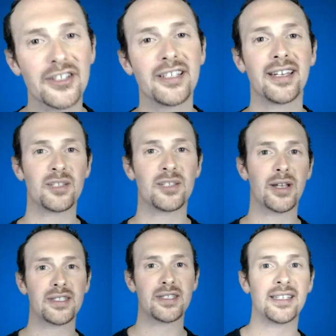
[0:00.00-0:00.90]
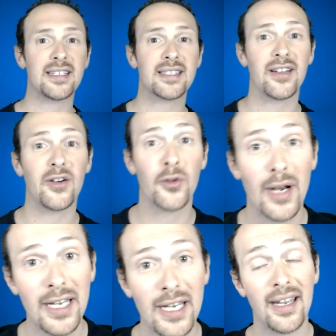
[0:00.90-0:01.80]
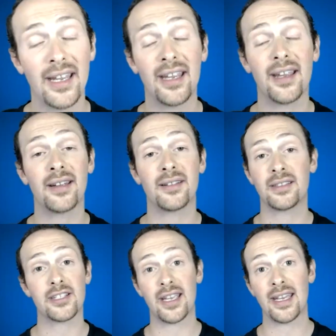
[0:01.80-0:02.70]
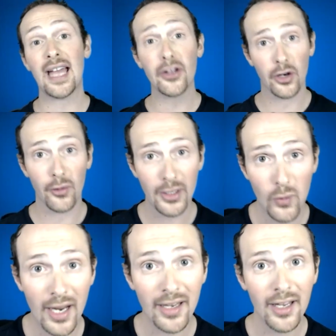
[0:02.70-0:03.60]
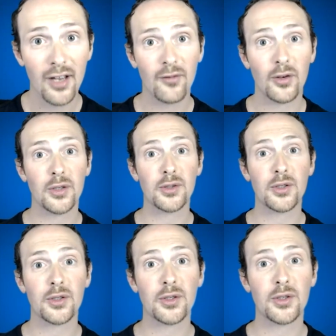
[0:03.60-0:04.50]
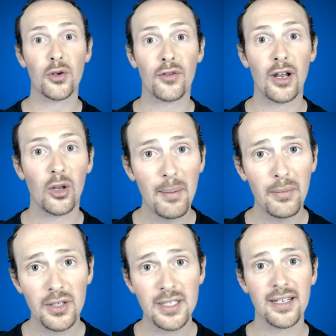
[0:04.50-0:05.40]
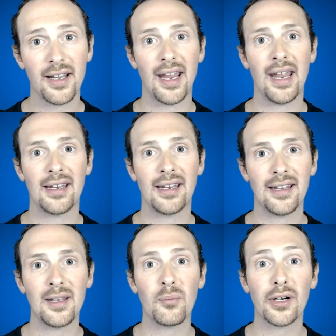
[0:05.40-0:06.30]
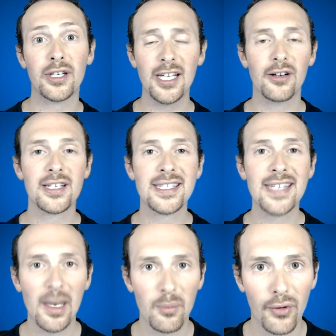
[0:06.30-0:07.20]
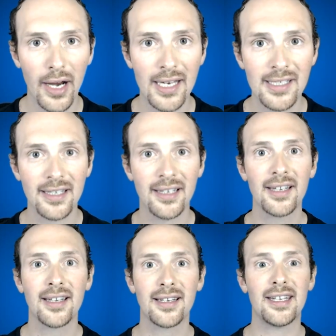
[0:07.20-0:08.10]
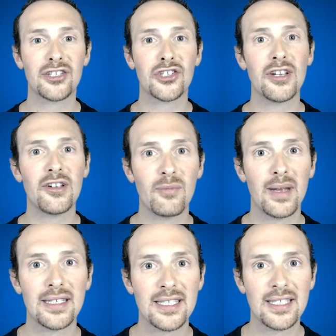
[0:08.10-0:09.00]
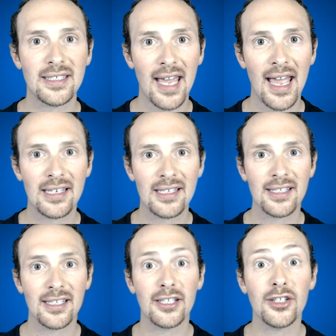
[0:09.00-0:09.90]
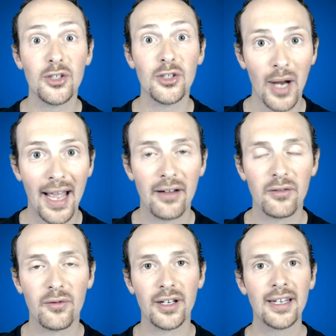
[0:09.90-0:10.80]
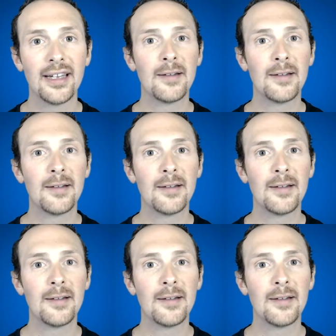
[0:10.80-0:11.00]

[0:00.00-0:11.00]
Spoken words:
is because it is already, it is another great way for you to know your fellow members and in particular celebrate the achievements that you have.